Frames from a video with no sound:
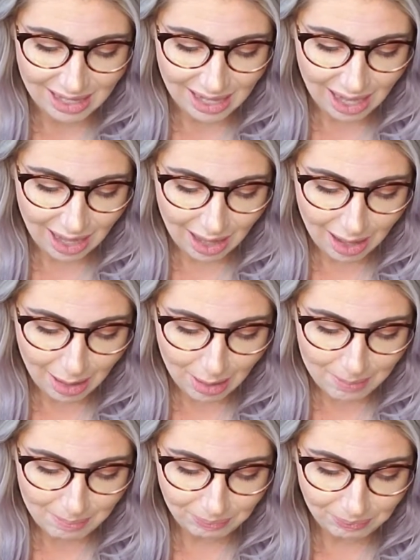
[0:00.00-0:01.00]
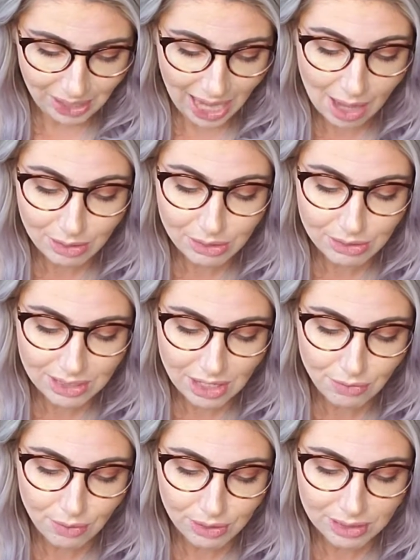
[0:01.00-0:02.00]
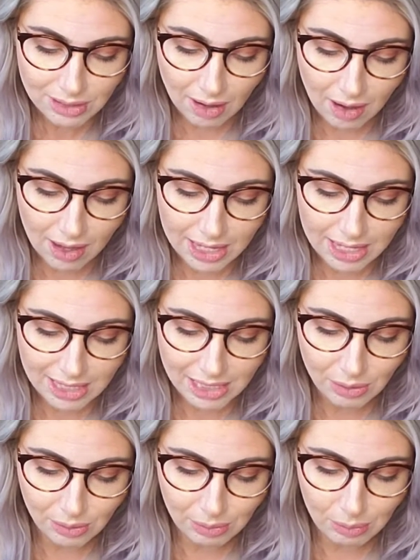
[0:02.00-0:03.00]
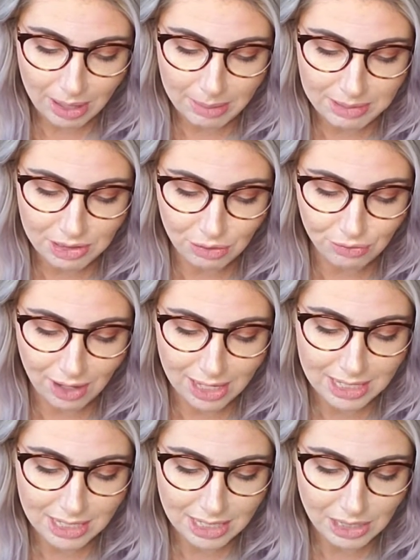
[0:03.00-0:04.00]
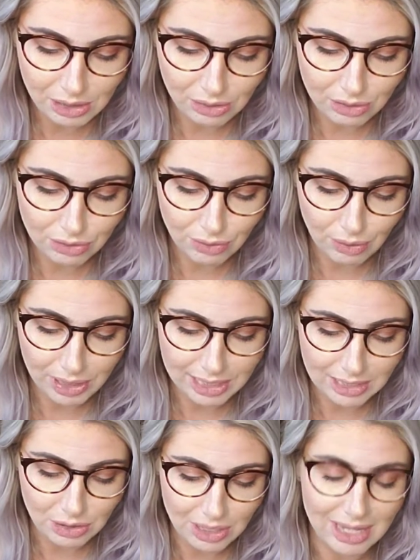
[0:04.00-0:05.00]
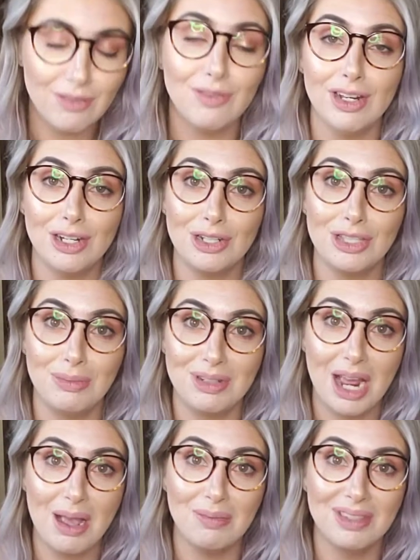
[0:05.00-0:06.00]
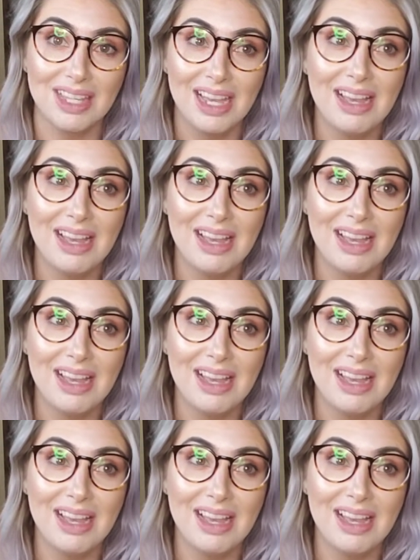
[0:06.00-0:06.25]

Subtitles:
How do you stay focused on your whips? You're finding you lose focus and you can't finish sometimes.